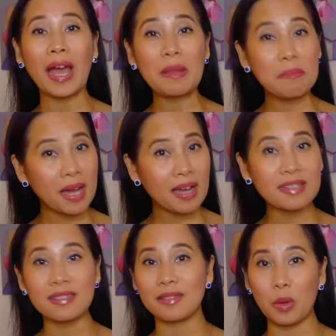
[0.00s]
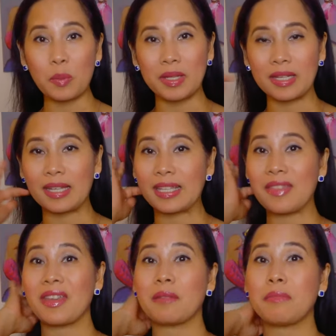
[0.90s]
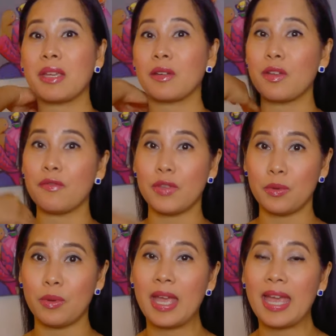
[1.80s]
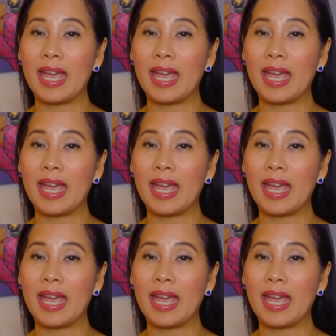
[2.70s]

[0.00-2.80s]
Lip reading: unbox and open it, and then make a review